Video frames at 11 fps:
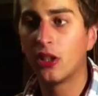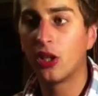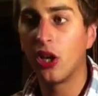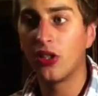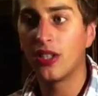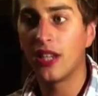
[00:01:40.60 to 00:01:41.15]

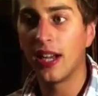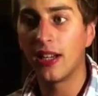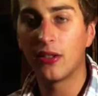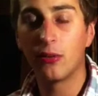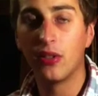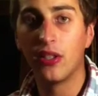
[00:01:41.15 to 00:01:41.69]

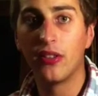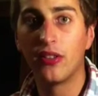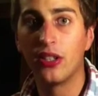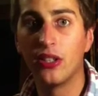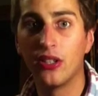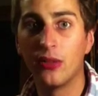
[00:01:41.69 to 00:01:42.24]
contacts were under
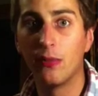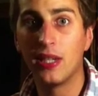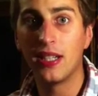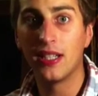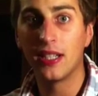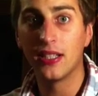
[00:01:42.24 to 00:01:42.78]
300
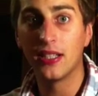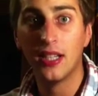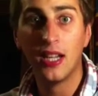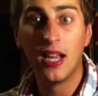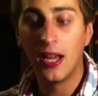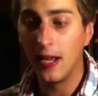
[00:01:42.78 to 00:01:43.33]
metres,
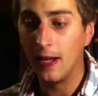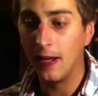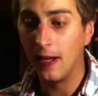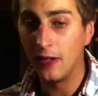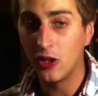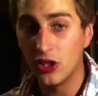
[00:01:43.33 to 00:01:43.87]

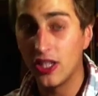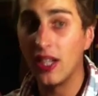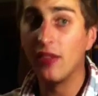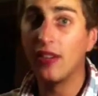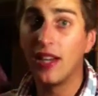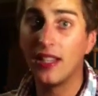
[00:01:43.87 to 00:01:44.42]
and just
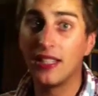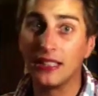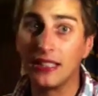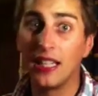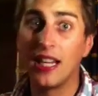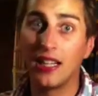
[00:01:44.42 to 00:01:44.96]
deviating
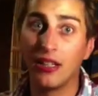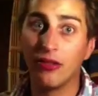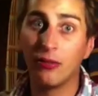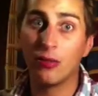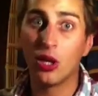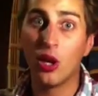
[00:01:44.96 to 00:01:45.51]
slightly
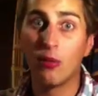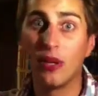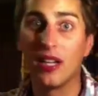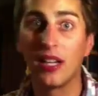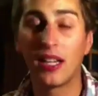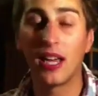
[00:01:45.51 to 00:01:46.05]
from
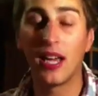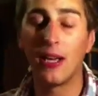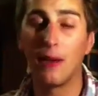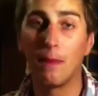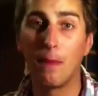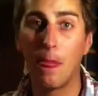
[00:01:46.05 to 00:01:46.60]
topic,
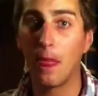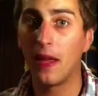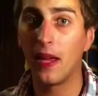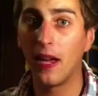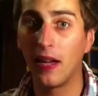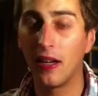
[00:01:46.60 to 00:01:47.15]
I
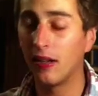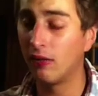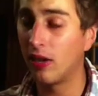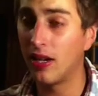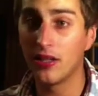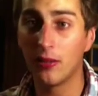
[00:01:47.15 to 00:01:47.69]

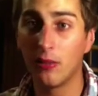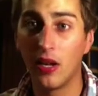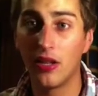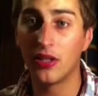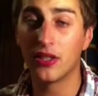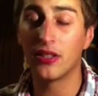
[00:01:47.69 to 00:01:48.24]
read
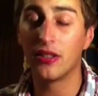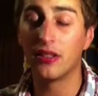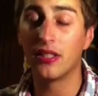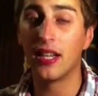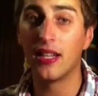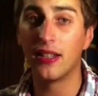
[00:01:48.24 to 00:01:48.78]
somewhere just the other
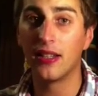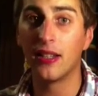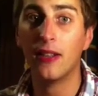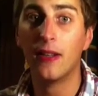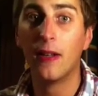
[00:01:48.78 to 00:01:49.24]
day that